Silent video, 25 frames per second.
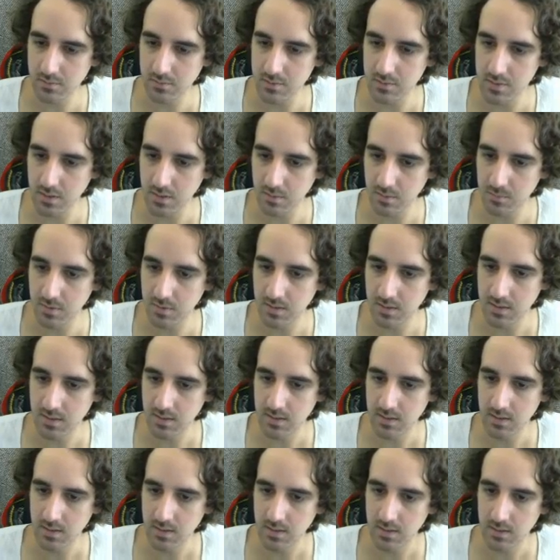job
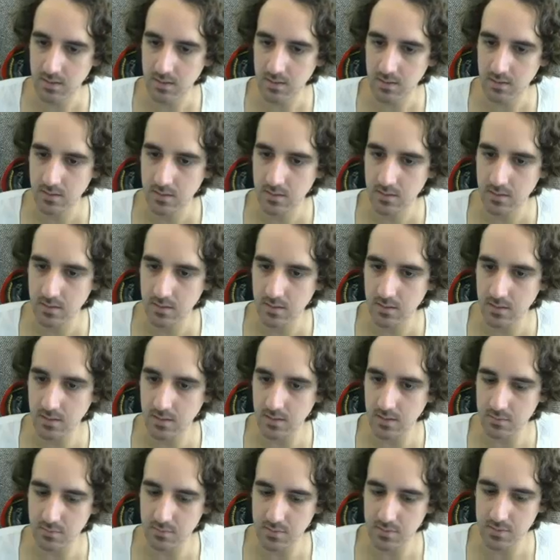at
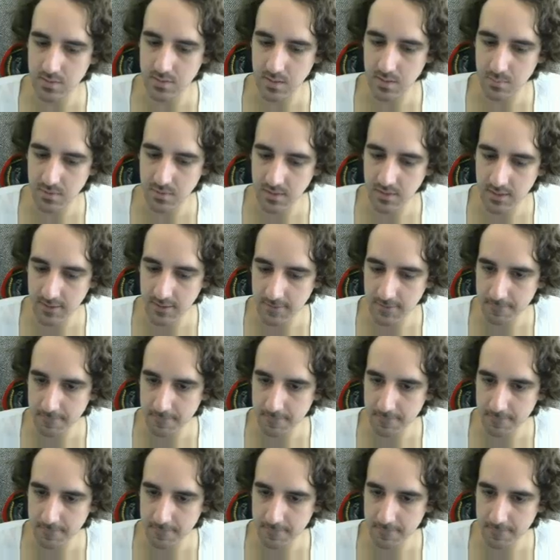reshaping it.